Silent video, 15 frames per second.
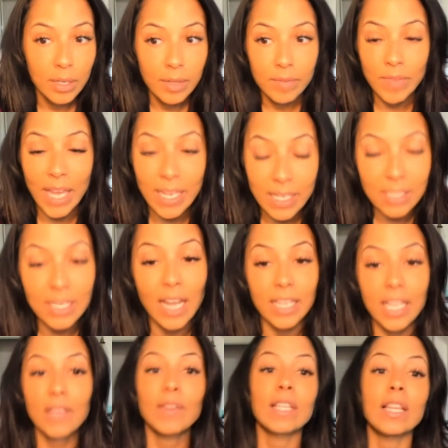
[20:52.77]
That is not
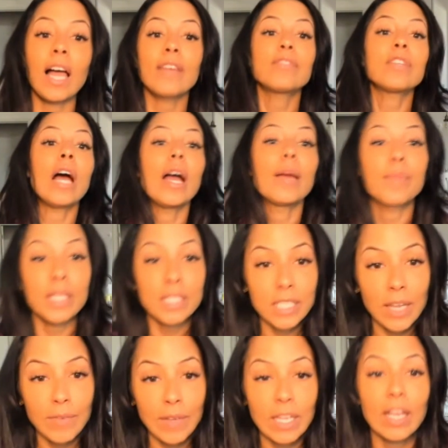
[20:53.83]
giving lifetime. That's
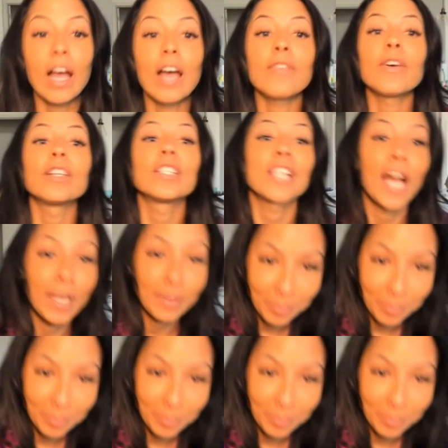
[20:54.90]
giving a fun time.